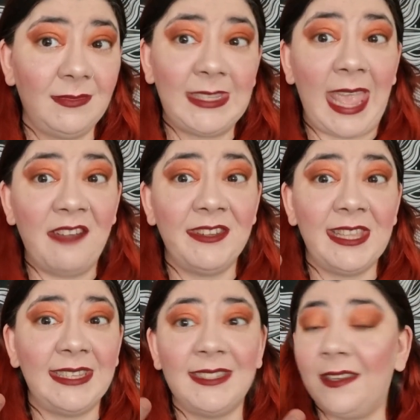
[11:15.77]
get
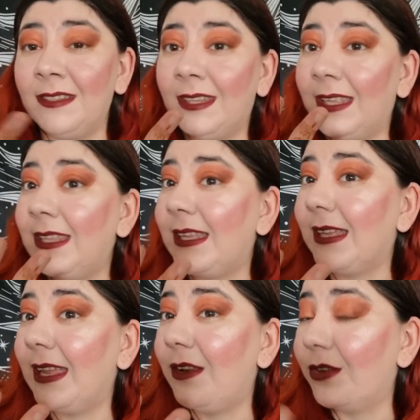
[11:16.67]
everything done, I think
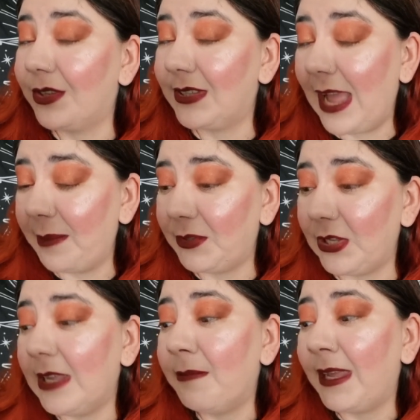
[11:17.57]
it looks
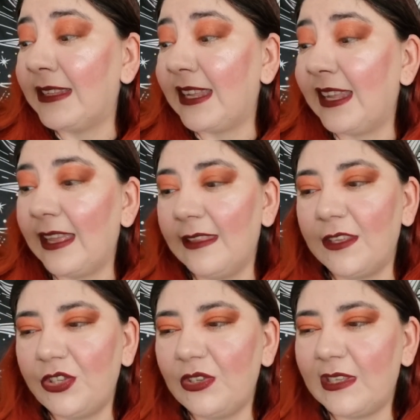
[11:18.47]
absolutely amazing. And
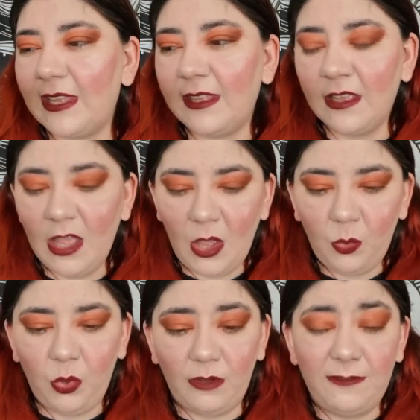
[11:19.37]
that's using
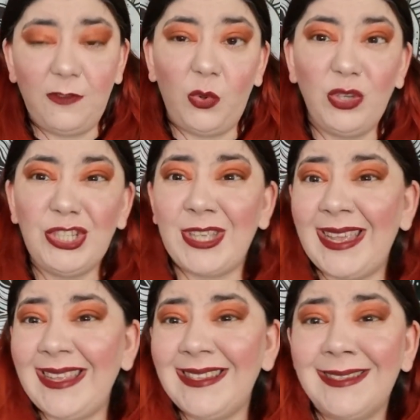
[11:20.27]
what, 4
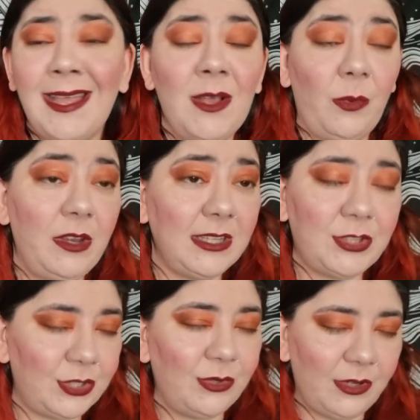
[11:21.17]
shades? When I
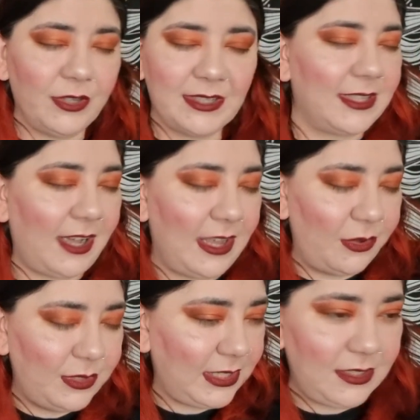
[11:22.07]
do looks, I
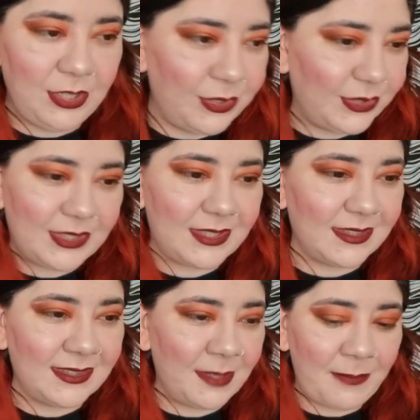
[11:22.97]
only use
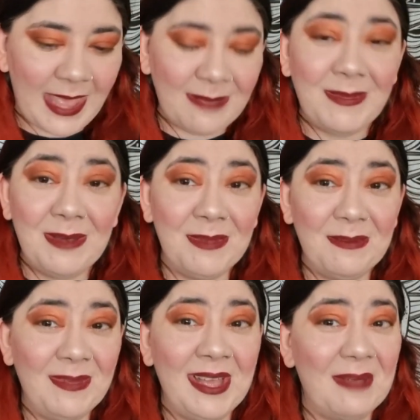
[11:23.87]
the bare
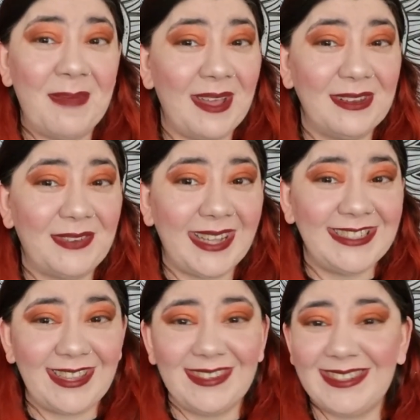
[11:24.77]
minimum amount of
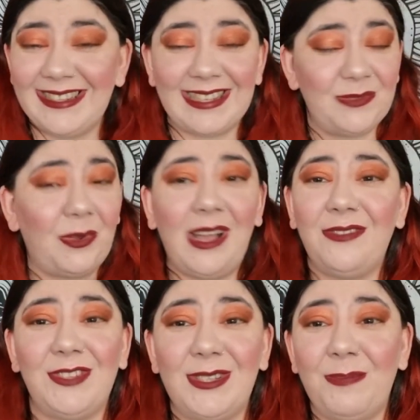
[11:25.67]
eyeshadows, because that's what
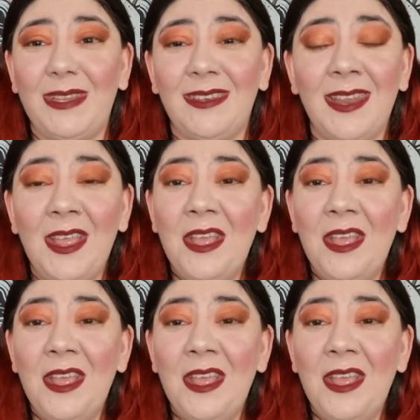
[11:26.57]
I've just been